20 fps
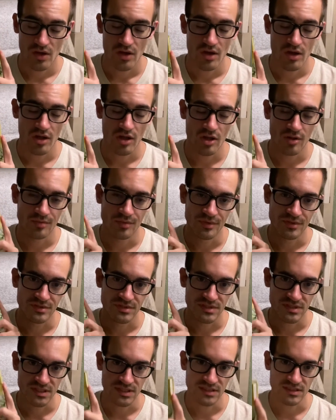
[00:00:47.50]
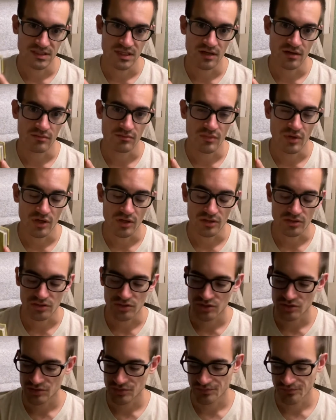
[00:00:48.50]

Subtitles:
almost the entire March